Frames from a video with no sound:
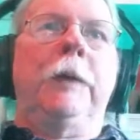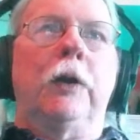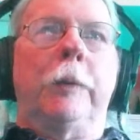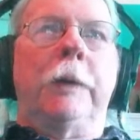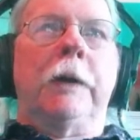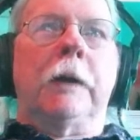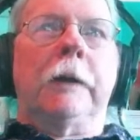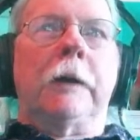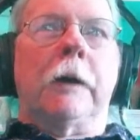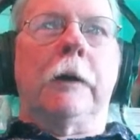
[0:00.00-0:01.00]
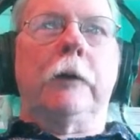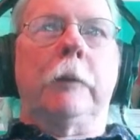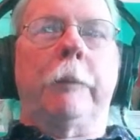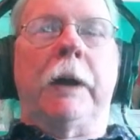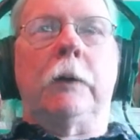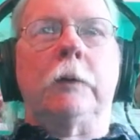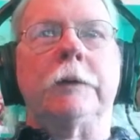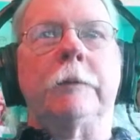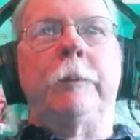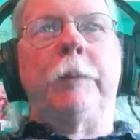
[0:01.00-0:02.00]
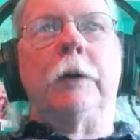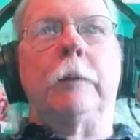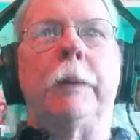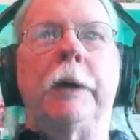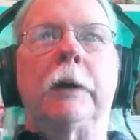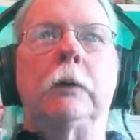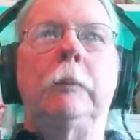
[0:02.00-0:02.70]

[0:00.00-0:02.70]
but not like 100 pounds of pure metal.